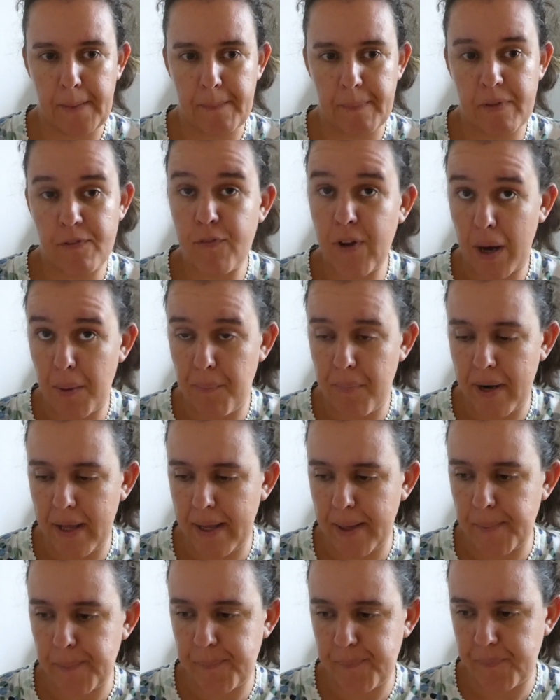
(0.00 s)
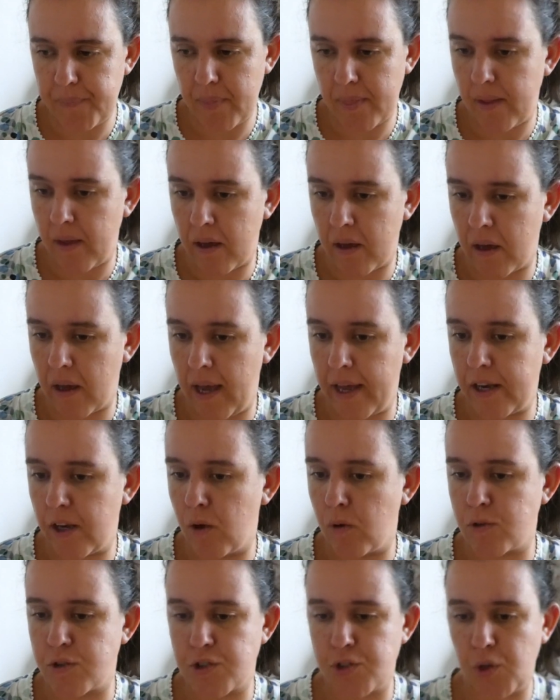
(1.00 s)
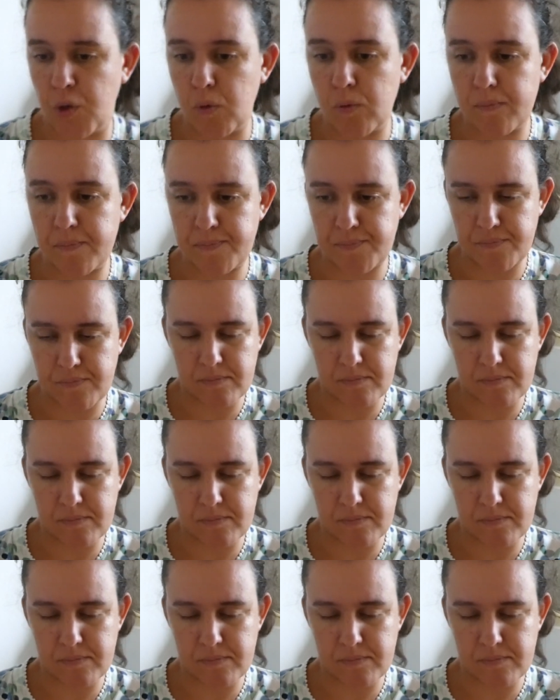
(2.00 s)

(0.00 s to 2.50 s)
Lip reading: Fair Play, and also,